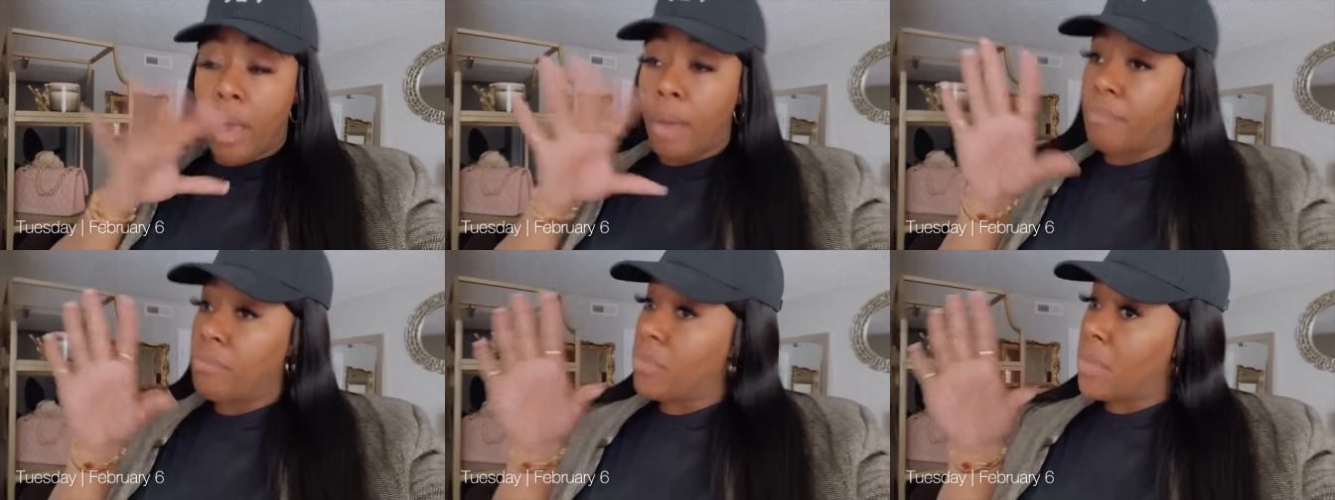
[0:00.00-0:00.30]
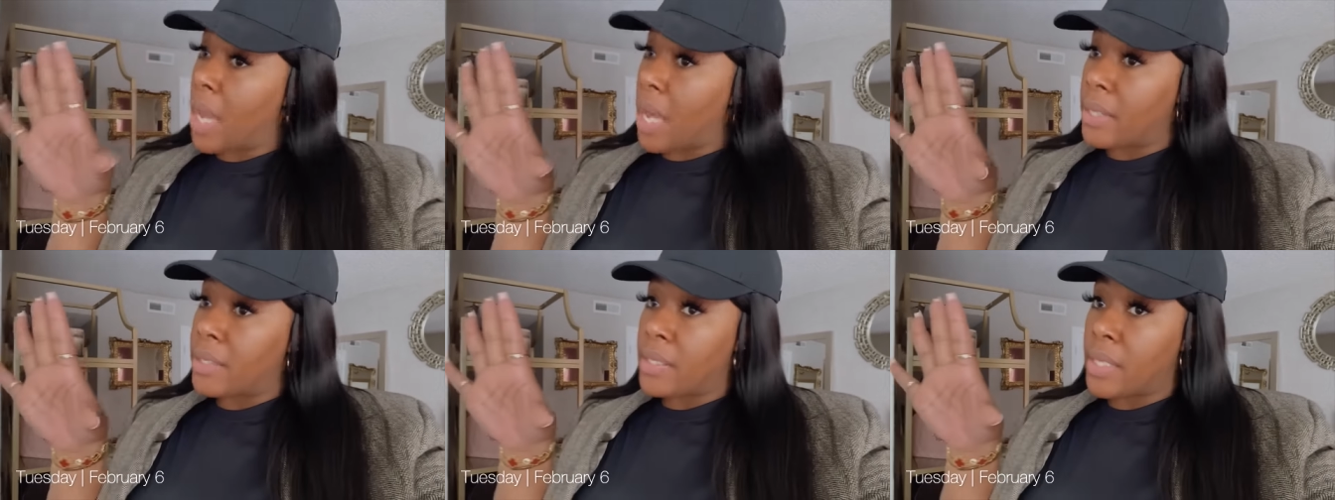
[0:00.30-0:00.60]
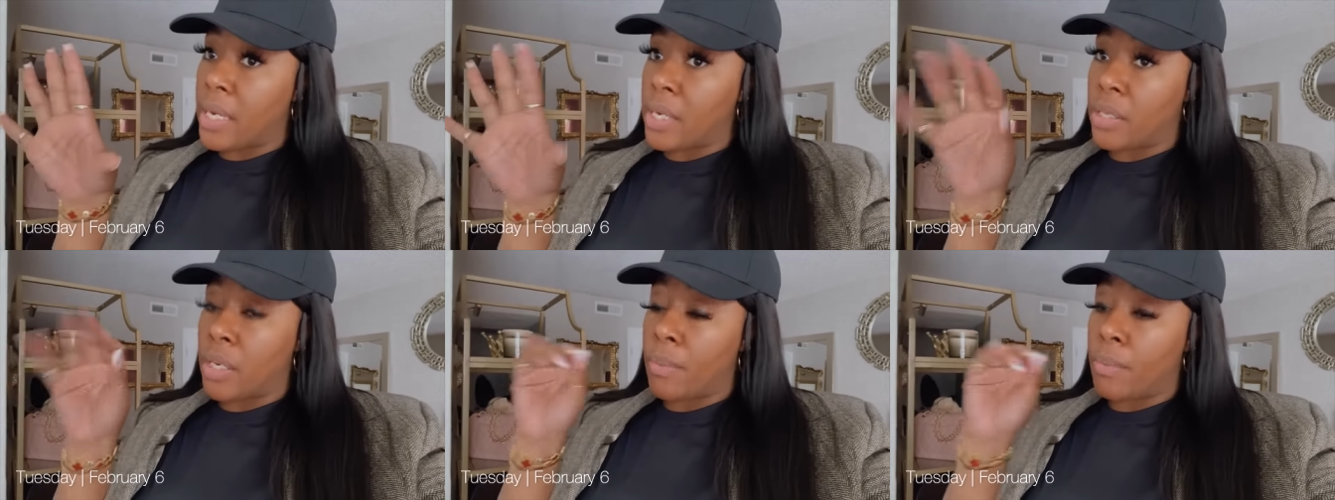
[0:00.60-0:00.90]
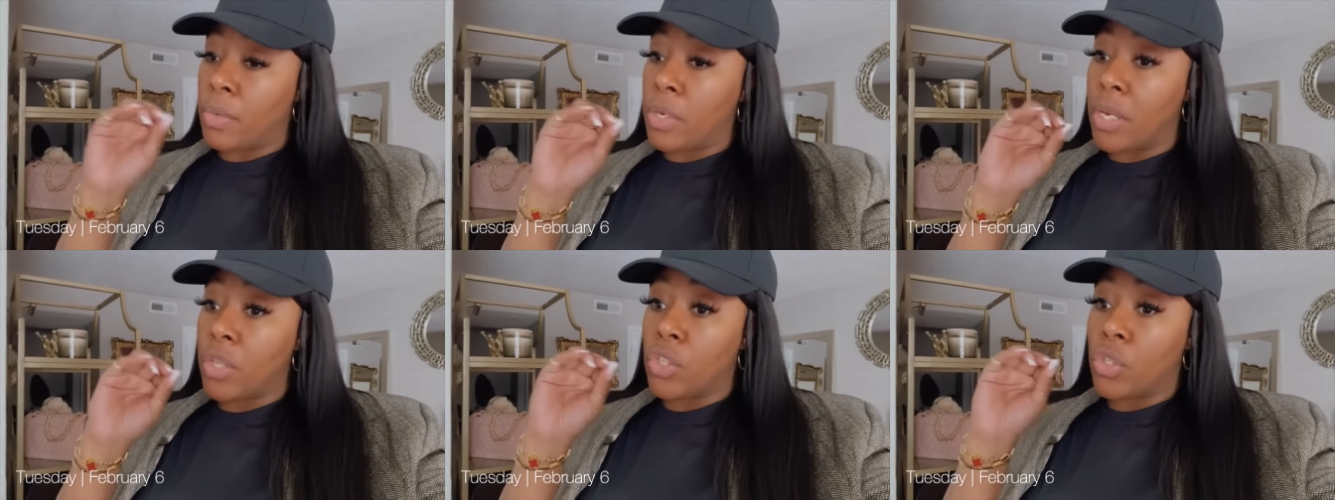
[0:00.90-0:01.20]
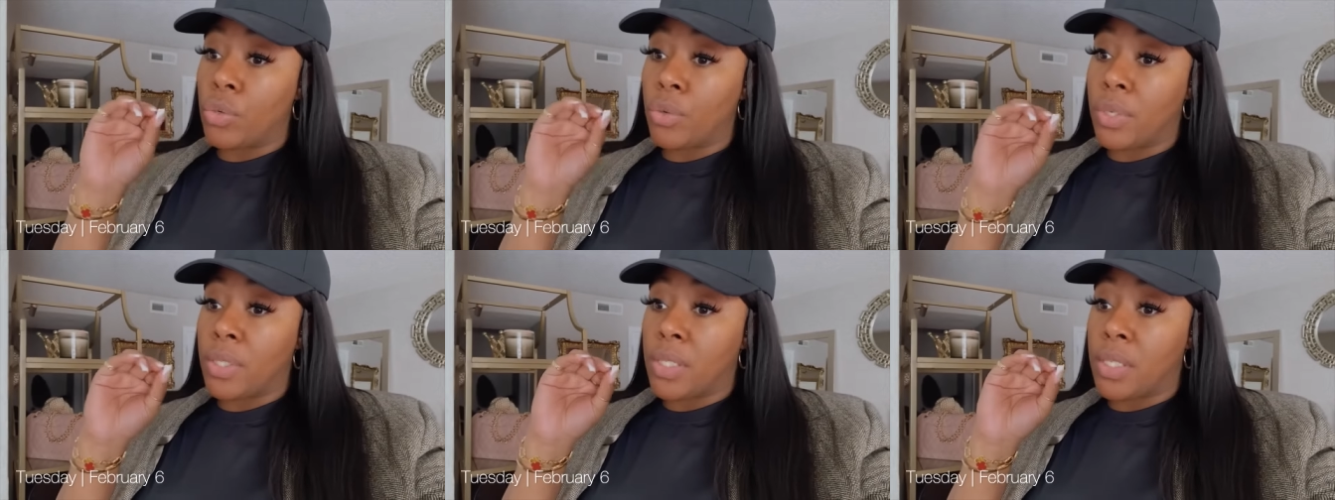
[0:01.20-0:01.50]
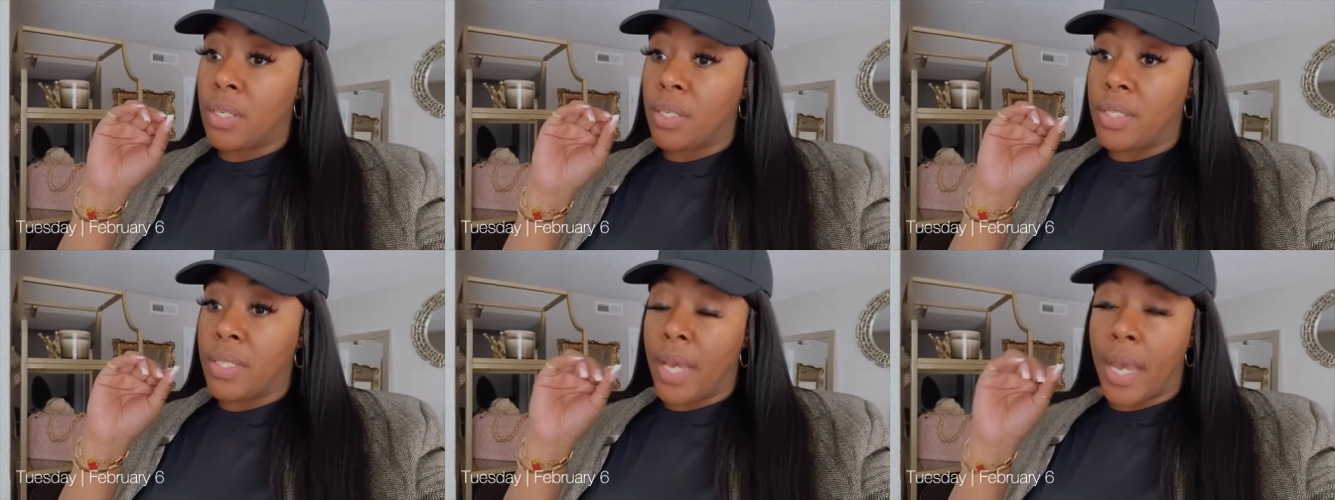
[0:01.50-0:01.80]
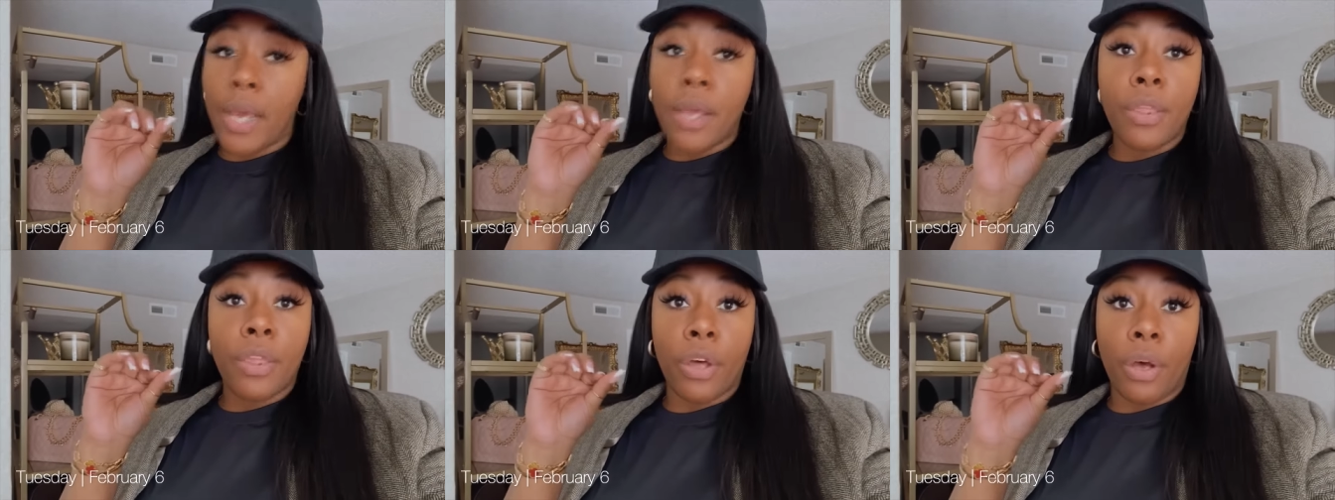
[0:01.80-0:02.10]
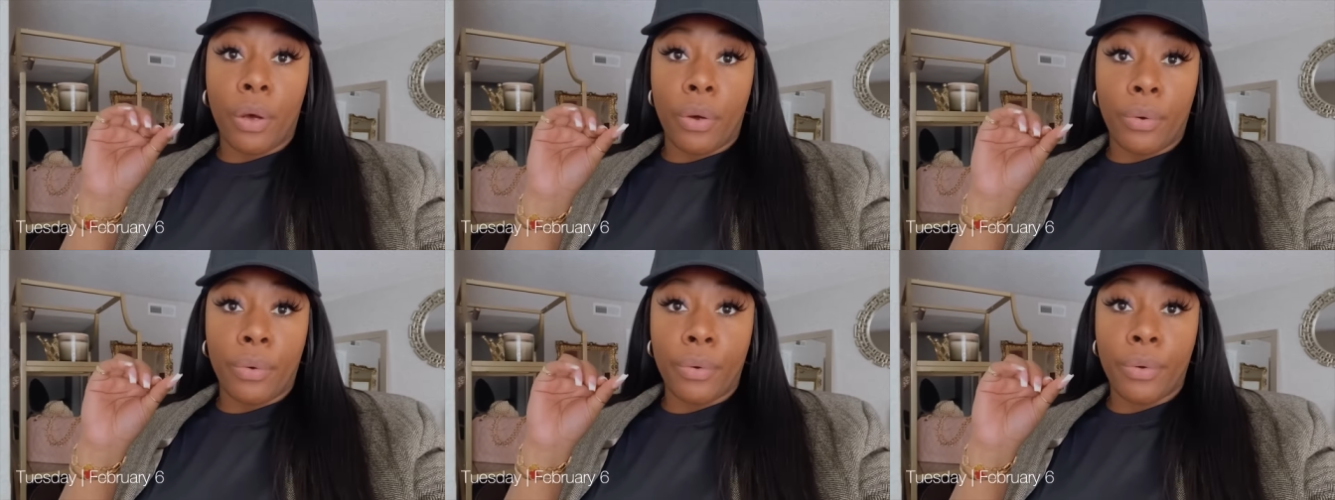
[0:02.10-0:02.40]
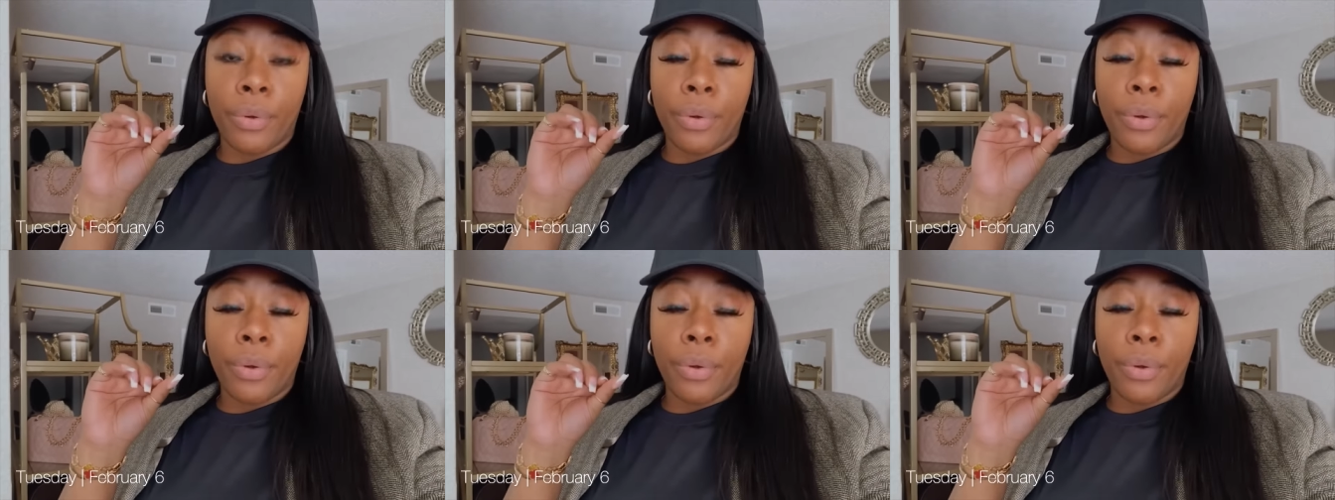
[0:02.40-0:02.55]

not saying that I'm going to get to it today though,